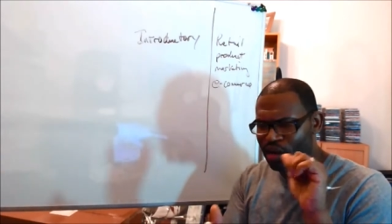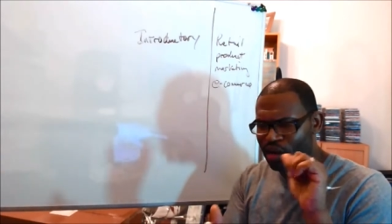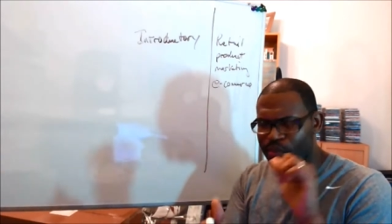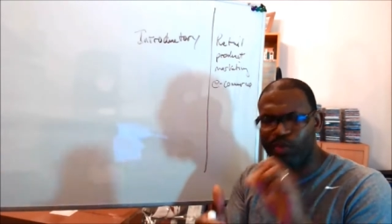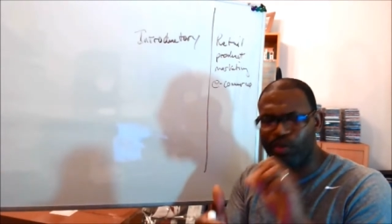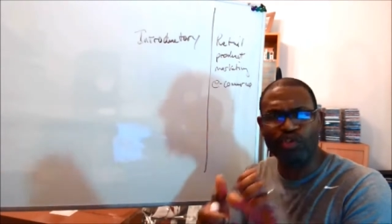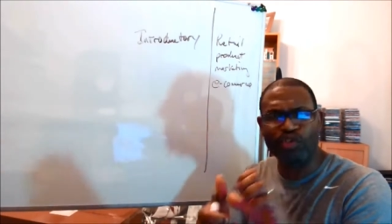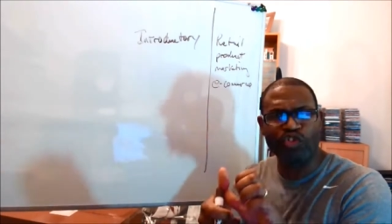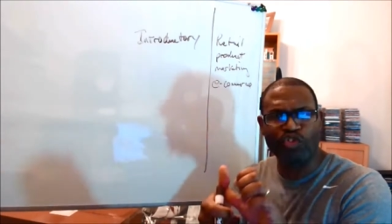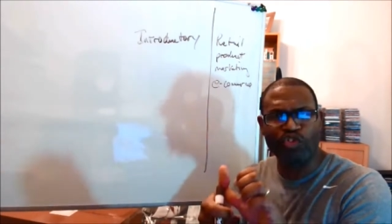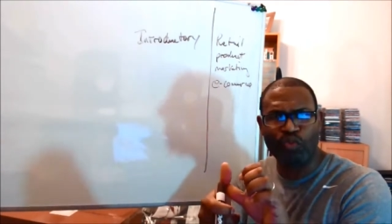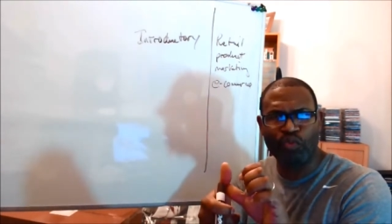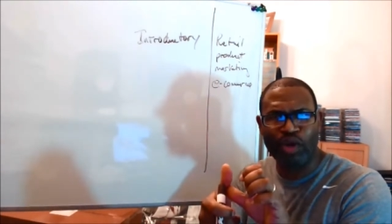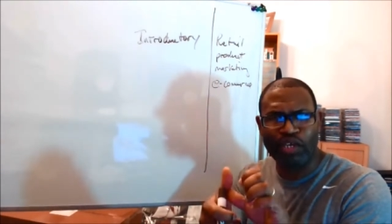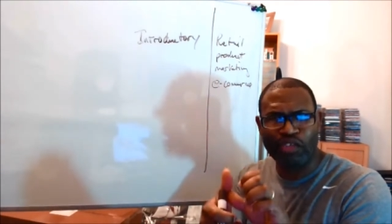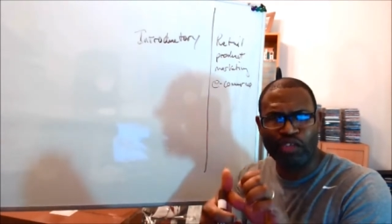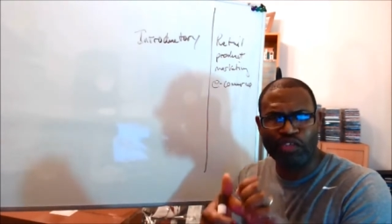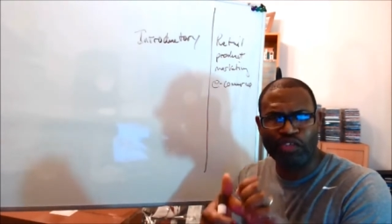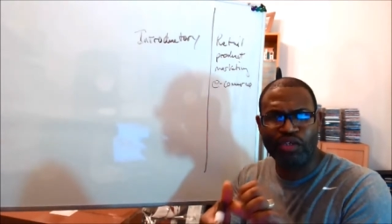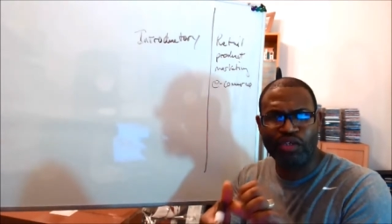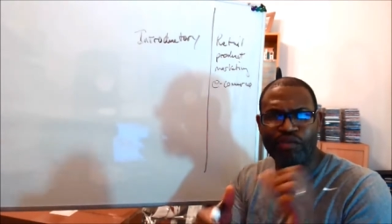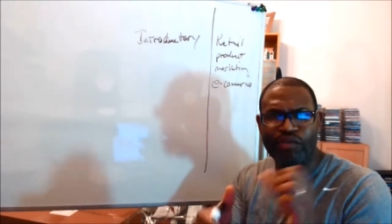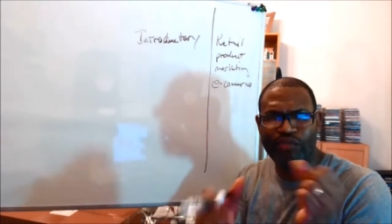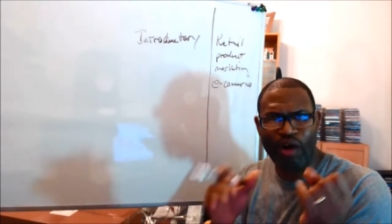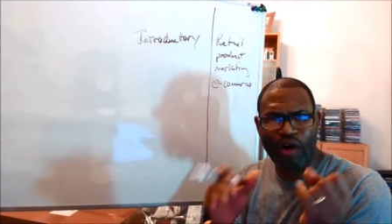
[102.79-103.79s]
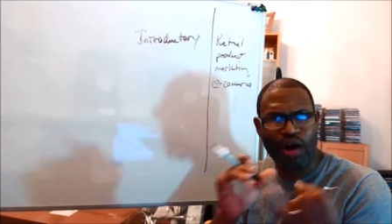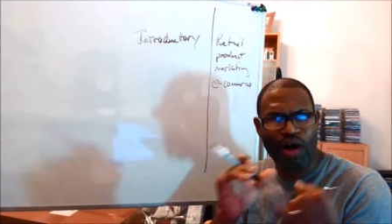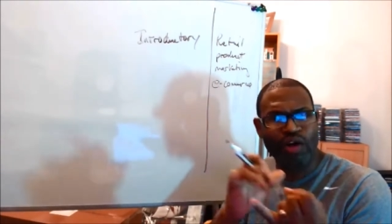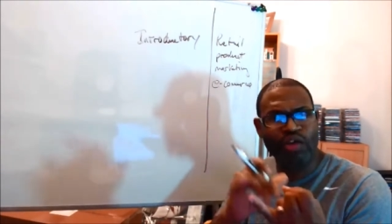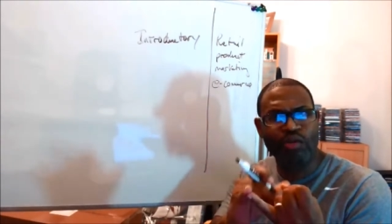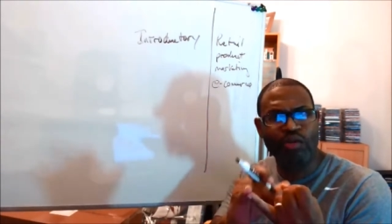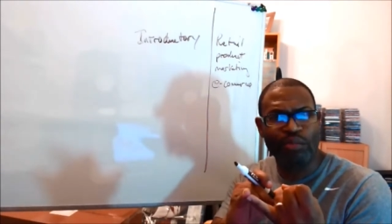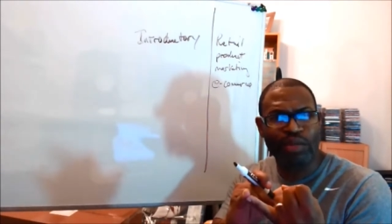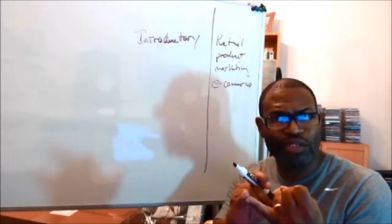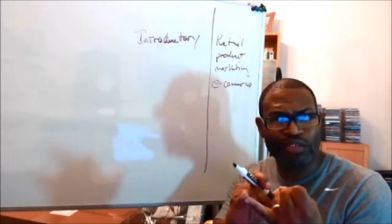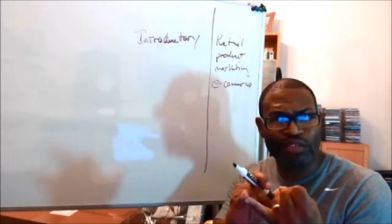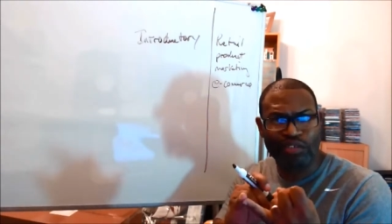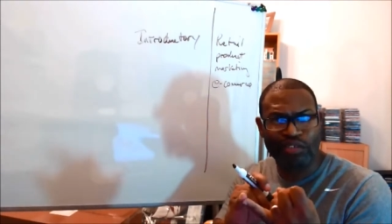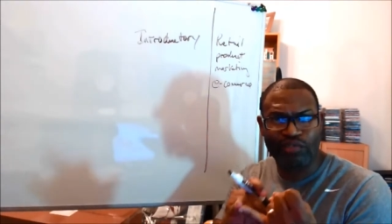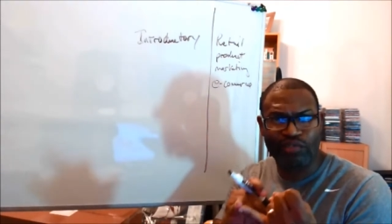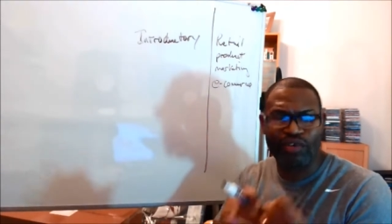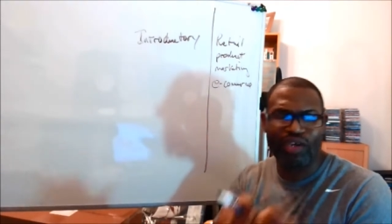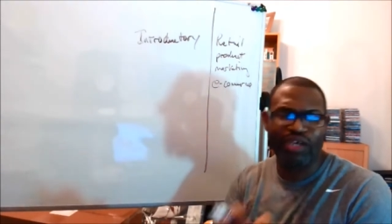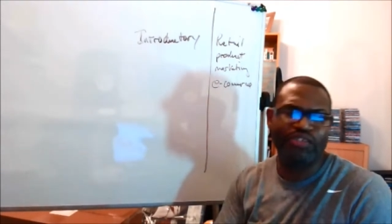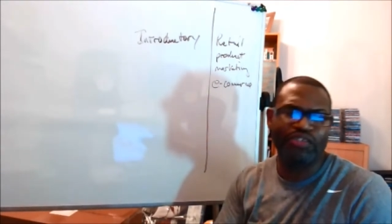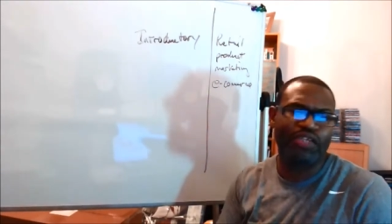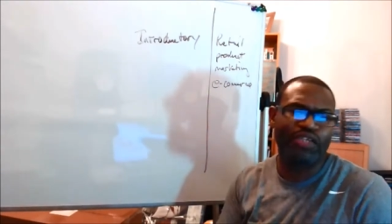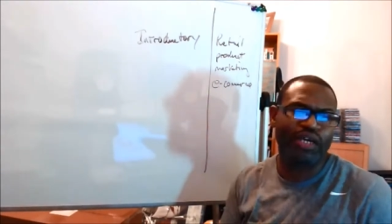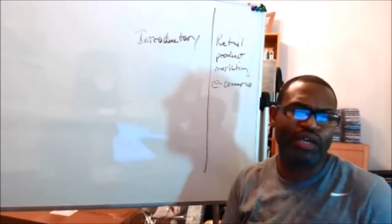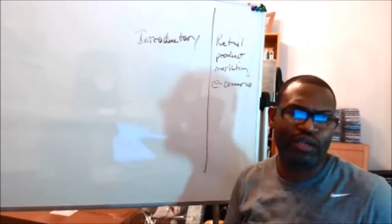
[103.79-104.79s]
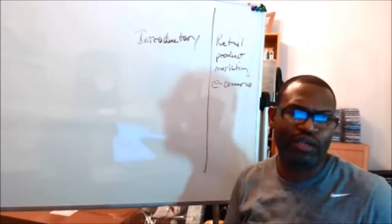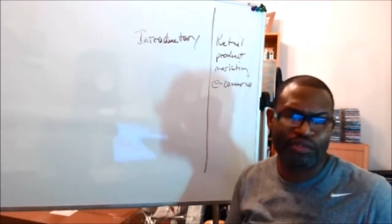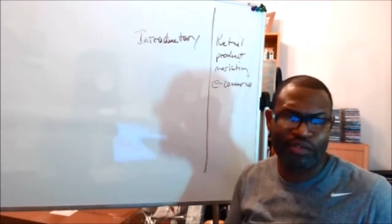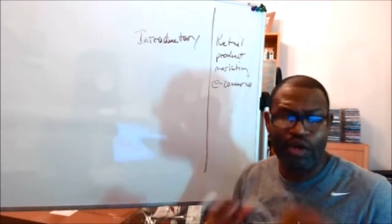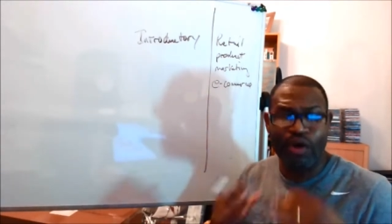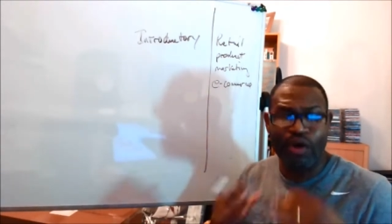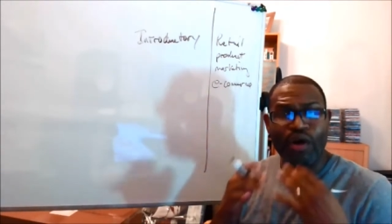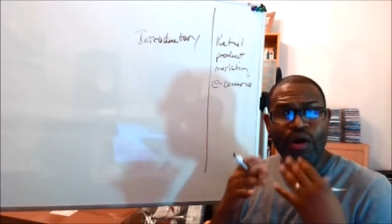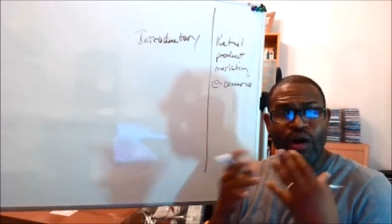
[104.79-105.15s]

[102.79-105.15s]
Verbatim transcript: persuasive, argumentative essays.